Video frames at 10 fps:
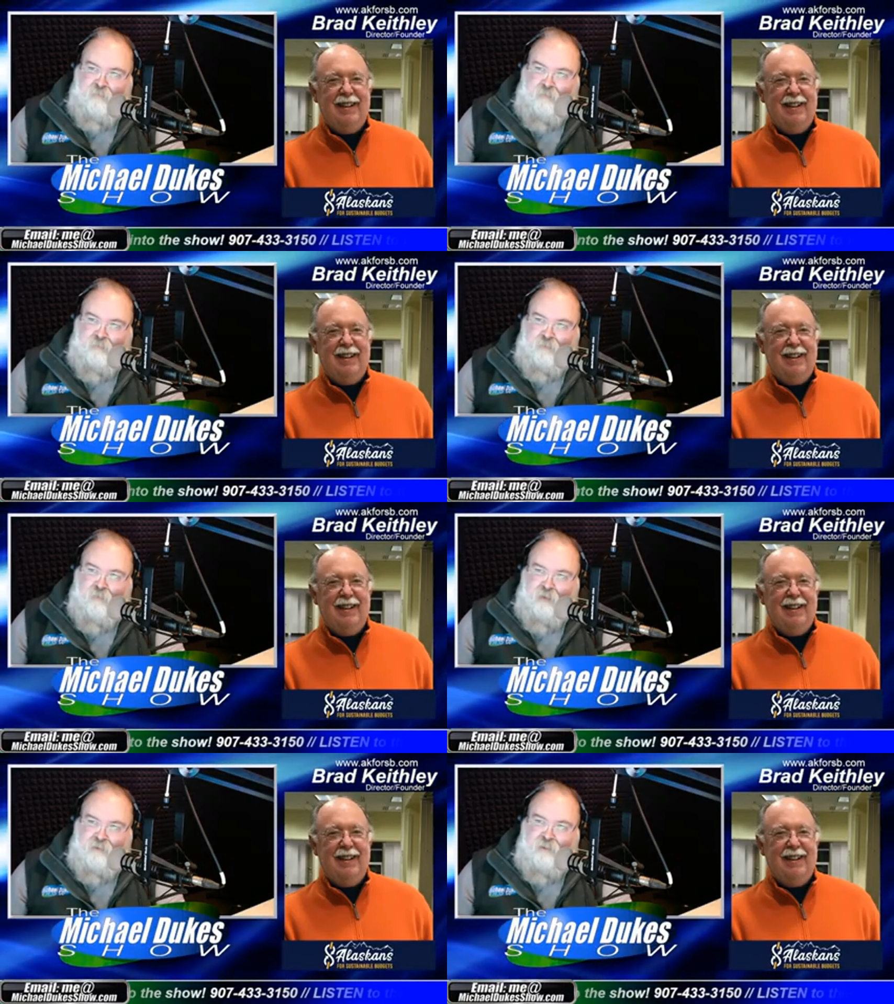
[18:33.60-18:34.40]
Speaker 1: people who
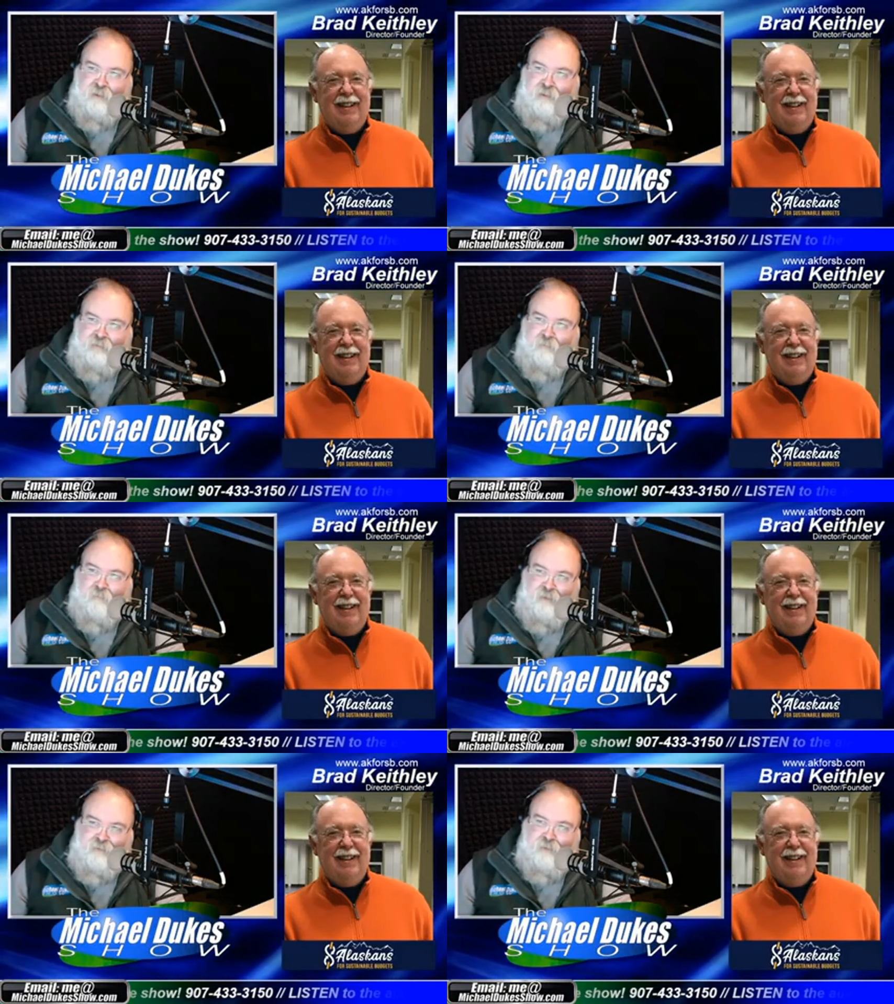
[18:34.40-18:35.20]
want us to cut the
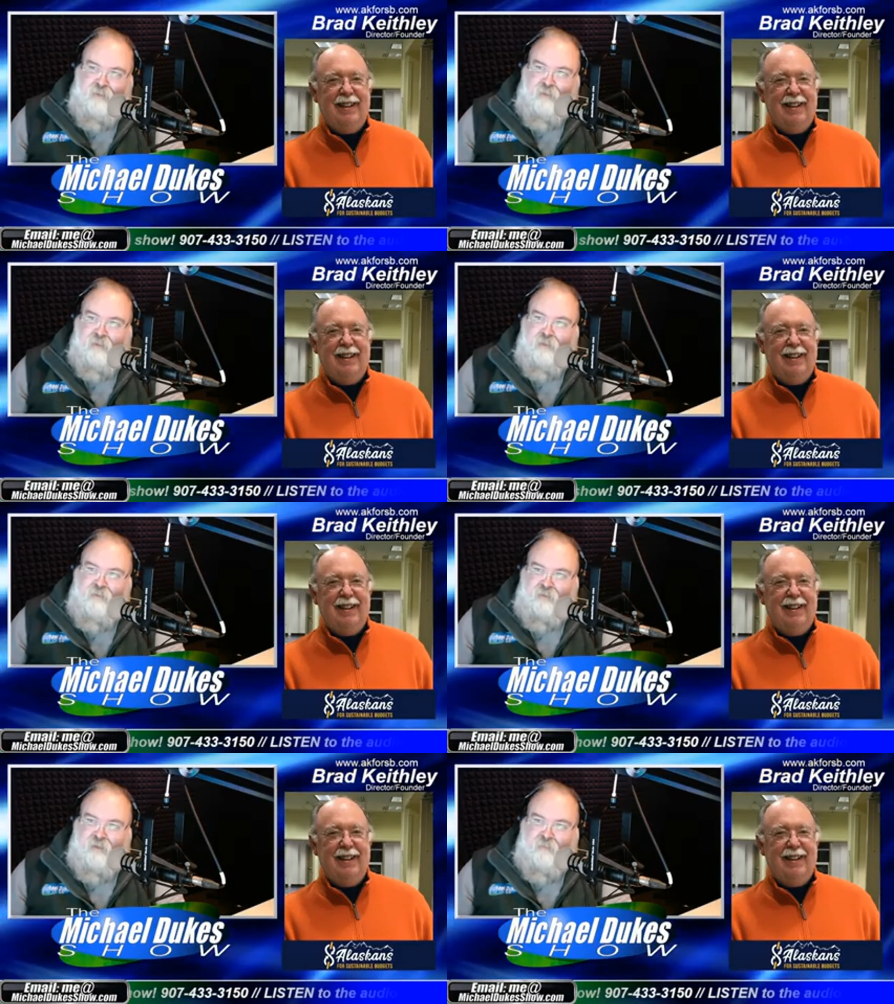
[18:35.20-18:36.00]
budget,
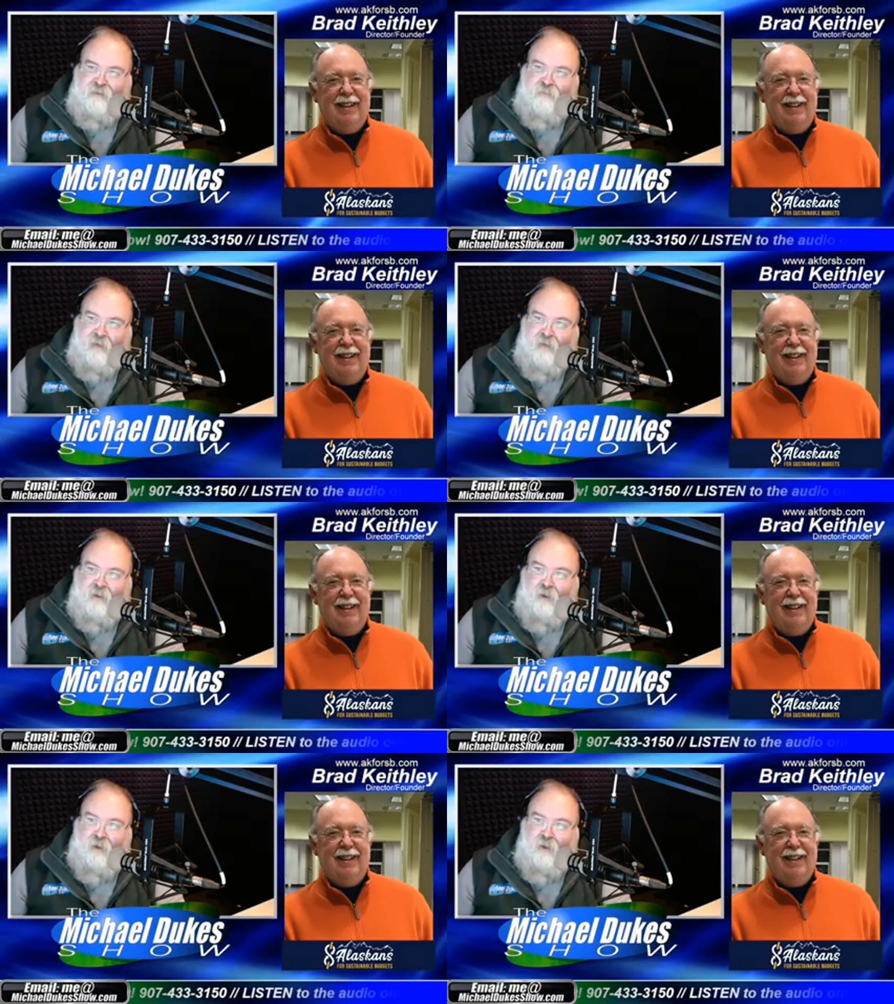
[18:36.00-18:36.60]
to limit spending.